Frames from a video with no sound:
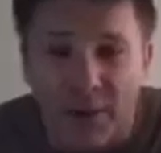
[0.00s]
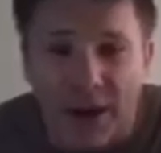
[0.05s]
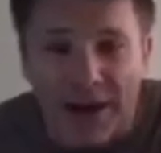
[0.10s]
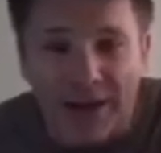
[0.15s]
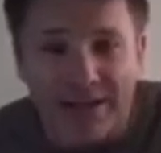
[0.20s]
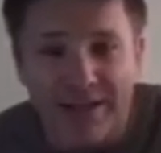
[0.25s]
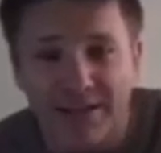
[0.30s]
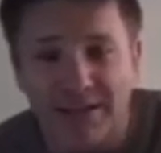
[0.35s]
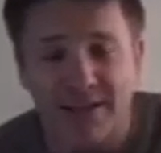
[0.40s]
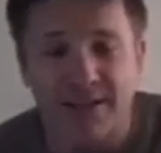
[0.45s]

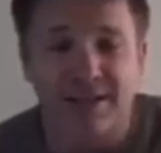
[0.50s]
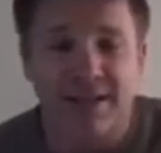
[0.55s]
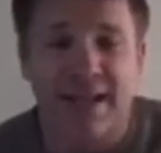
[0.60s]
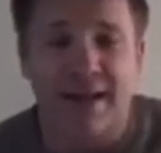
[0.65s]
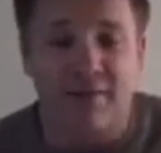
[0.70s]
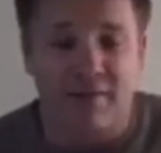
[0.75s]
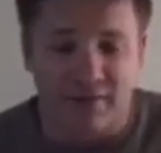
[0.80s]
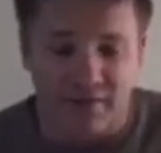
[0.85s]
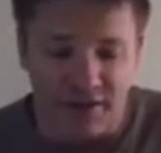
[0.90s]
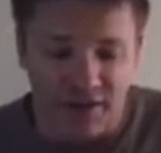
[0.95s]
box is
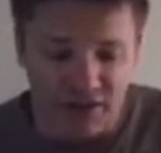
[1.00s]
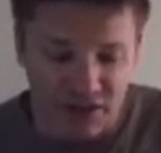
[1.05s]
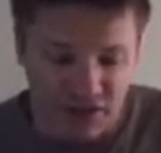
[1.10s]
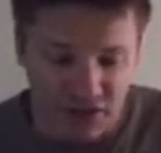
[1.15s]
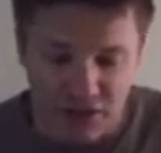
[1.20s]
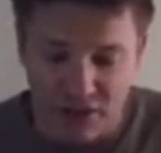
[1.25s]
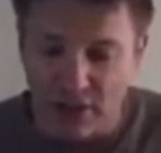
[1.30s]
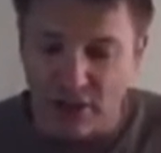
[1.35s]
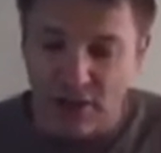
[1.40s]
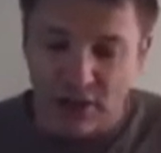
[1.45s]
now
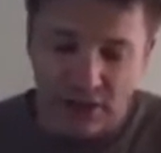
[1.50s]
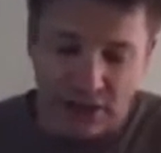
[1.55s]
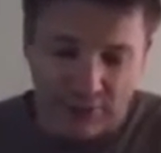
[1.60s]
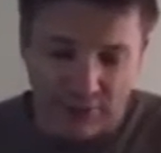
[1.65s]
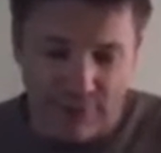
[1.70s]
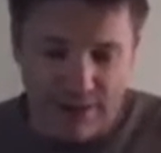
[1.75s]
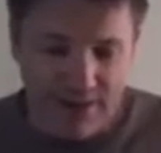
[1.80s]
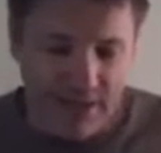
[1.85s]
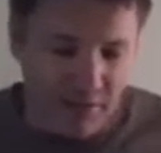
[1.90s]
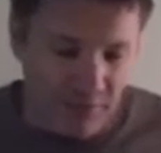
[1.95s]
finished
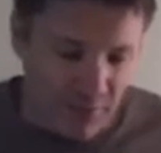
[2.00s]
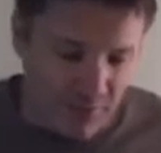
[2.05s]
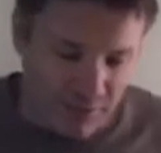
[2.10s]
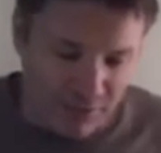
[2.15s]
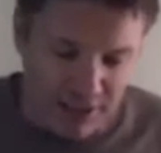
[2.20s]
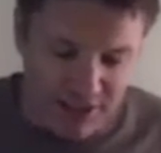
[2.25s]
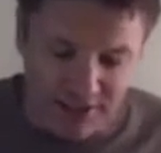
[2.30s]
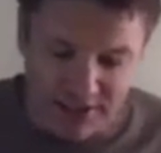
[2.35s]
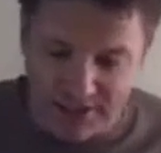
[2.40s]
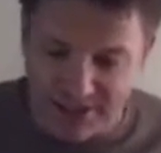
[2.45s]
and ready to be
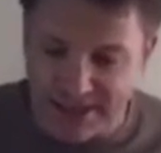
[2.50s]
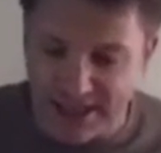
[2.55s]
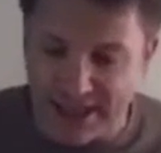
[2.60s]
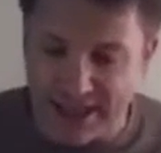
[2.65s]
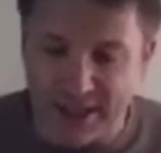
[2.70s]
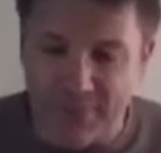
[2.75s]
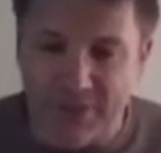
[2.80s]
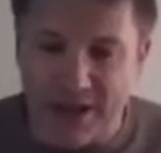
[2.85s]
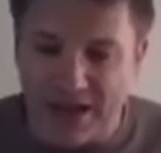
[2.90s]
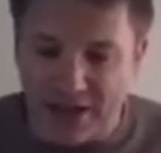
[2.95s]
placed
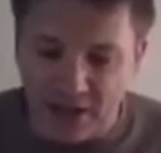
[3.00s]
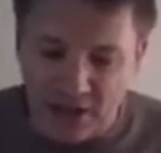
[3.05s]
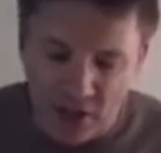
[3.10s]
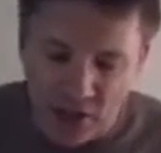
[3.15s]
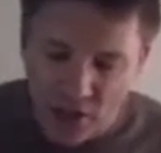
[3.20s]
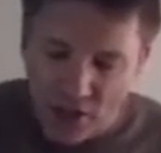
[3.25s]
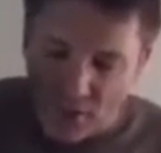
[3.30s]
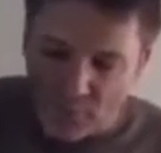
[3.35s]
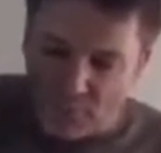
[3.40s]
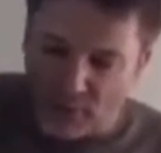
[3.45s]
inside the box.
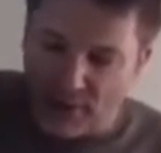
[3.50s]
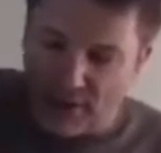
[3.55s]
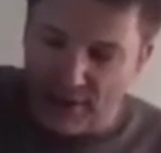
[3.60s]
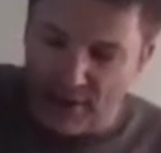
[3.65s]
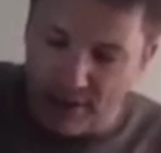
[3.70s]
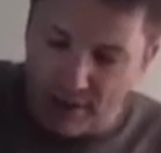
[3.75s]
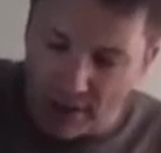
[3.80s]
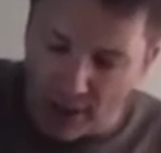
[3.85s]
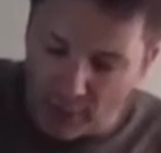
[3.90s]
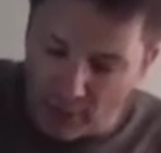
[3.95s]

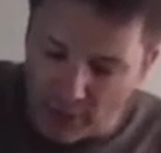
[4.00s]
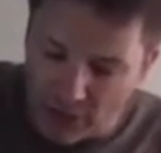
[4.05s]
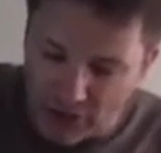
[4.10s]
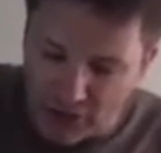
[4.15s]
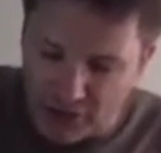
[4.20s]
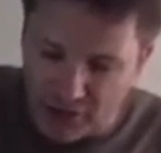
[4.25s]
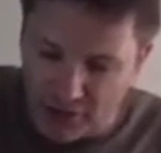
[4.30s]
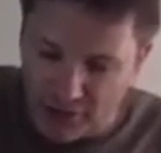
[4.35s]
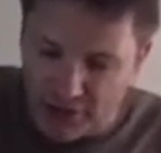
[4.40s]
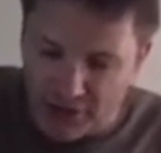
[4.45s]
But I
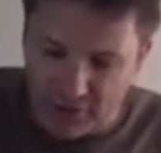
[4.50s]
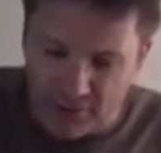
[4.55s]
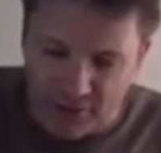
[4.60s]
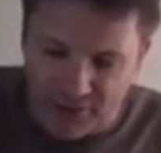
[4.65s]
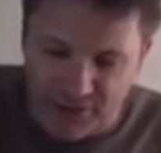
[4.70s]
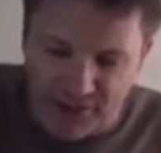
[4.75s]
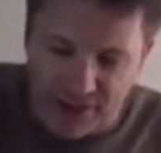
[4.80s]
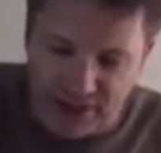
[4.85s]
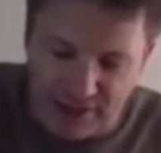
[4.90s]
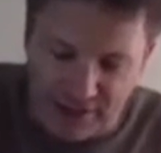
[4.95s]
want you to see one
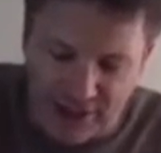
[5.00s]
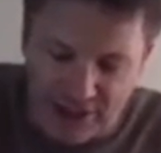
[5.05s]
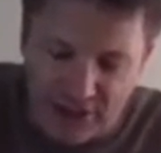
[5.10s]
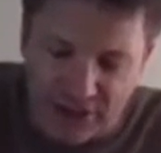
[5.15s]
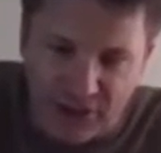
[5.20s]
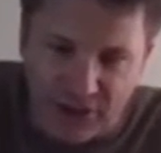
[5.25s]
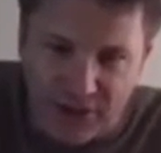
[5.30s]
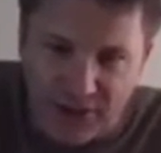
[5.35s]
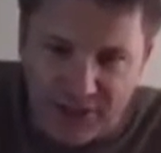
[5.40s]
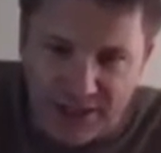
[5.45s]
thing here. As
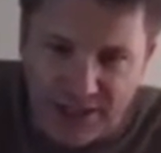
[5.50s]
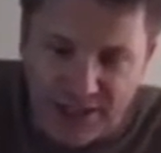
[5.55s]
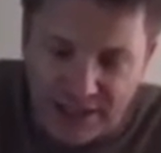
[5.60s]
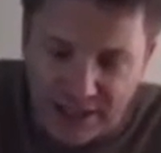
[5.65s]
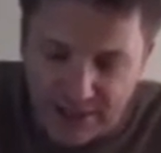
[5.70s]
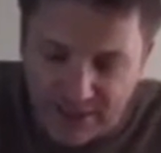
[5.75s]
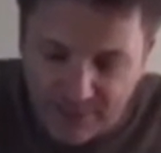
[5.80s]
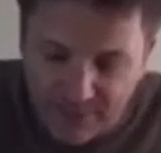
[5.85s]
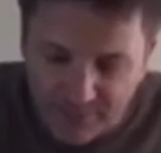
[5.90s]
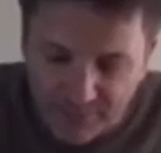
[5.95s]
you can
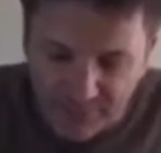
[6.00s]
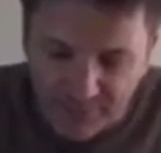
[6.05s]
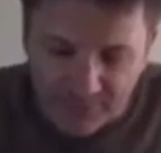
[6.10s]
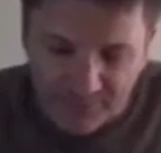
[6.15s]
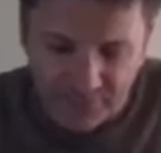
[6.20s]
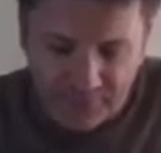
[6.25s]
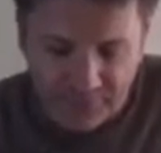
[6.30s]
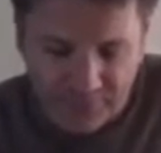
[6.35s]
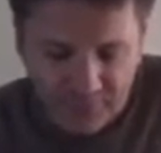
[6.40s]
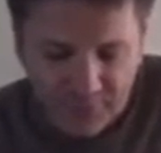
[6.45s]
see,
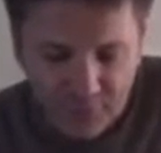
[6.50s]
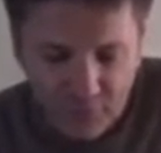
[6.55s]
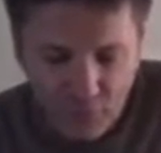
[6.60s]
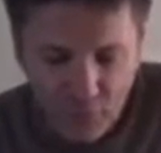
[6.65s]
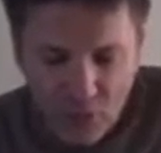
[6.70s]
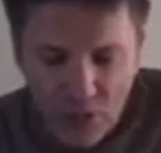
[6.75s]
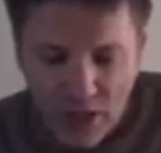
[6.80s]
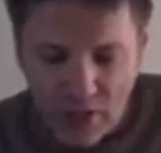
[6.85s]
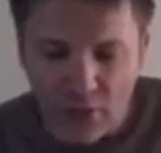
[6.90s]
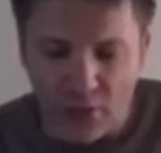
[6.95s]

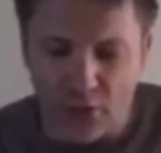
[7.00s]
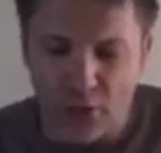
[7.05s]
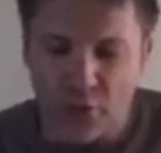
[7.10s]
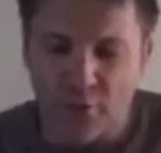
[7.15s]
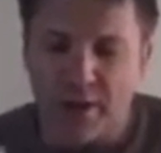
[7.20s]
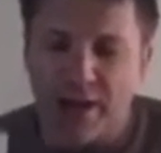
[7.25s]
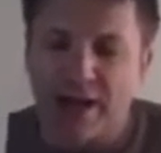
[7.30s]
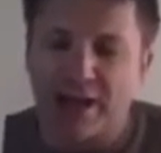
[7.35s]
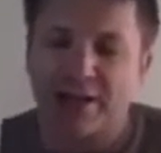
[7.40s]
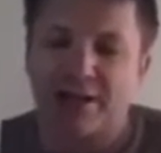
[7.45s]
the new
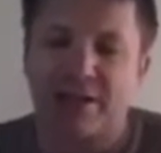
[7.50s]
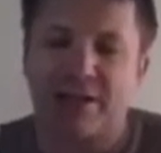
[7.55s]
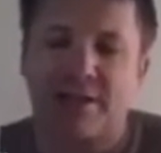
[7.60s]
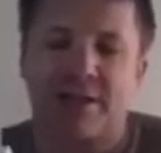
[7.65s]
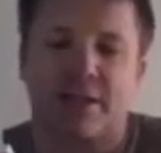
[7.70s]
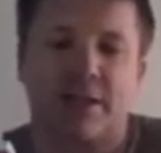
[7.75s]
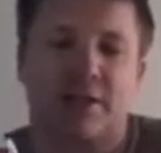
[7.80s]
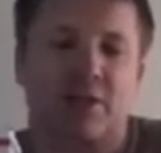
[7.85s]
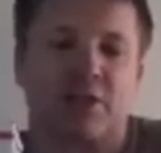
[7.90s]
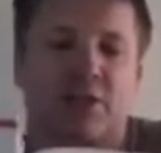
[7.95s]
box is
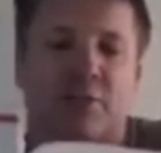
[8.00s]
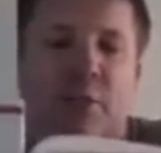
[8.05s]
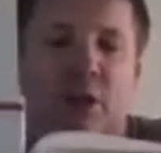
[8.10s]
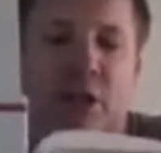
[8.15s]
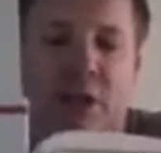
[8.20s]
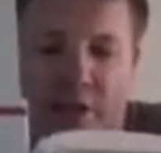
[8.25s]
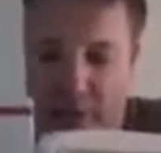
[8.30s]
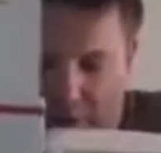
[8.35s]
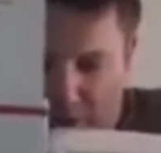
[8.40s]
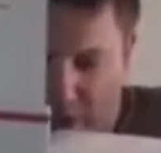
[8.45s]
a little
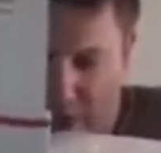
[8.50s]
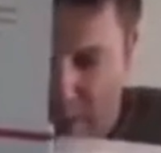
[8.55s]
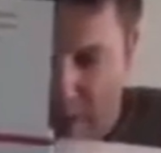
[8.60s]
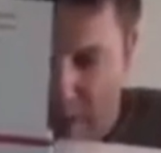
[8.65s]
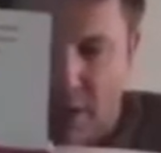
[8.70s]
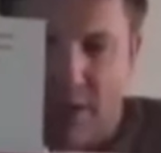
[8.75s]
smaller